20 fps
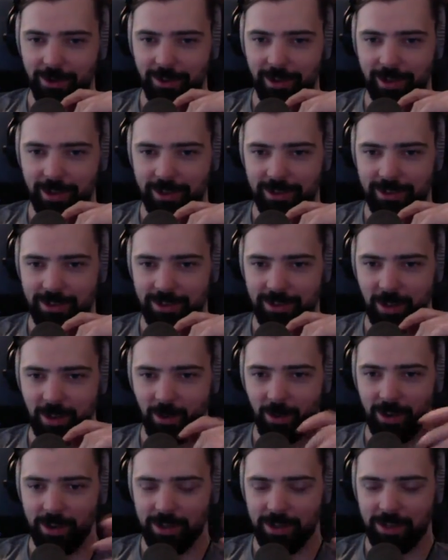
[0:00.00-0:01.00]
it's
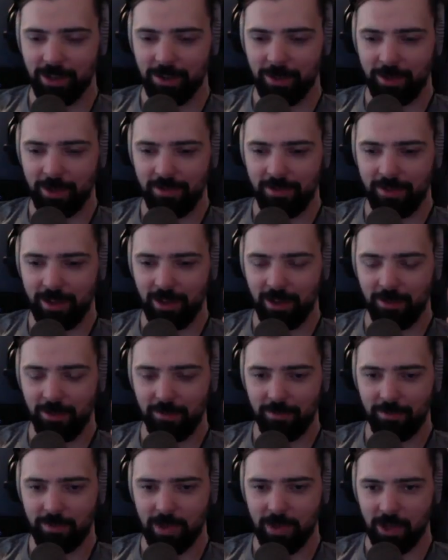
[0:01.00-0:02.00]
going to, even though
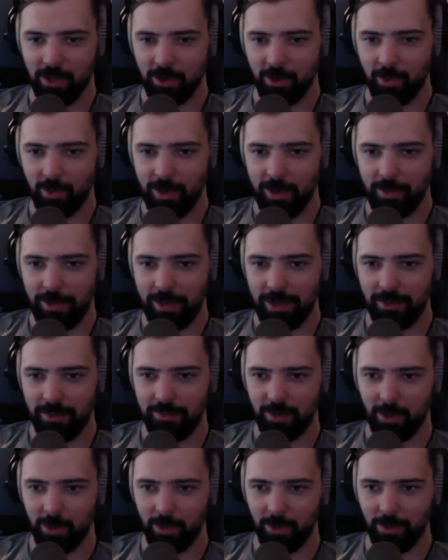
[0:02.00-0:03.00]
the glue might be enough to
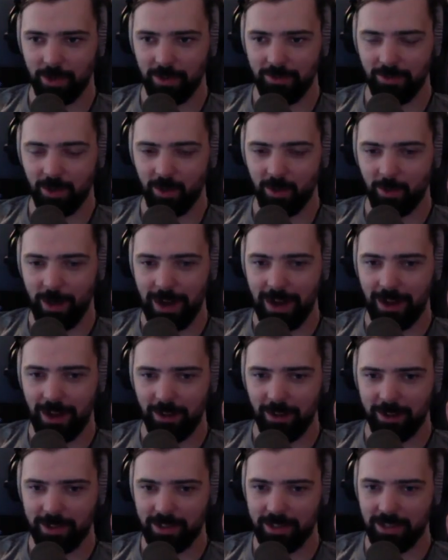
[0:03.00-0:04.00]
hold it for a while,
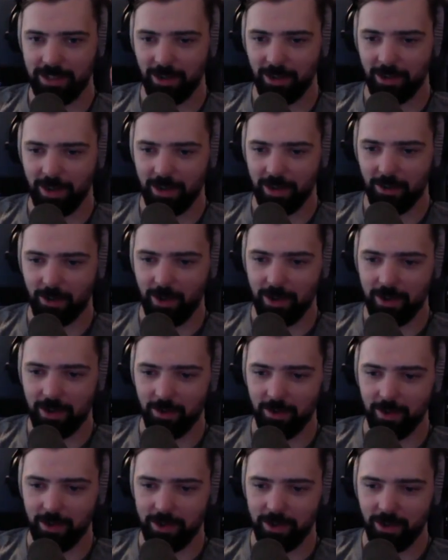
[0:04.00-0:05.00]
it's still going to want to
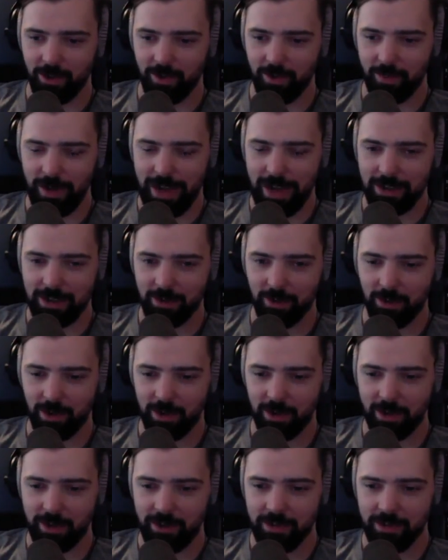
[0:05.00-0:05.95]
return back to where it is.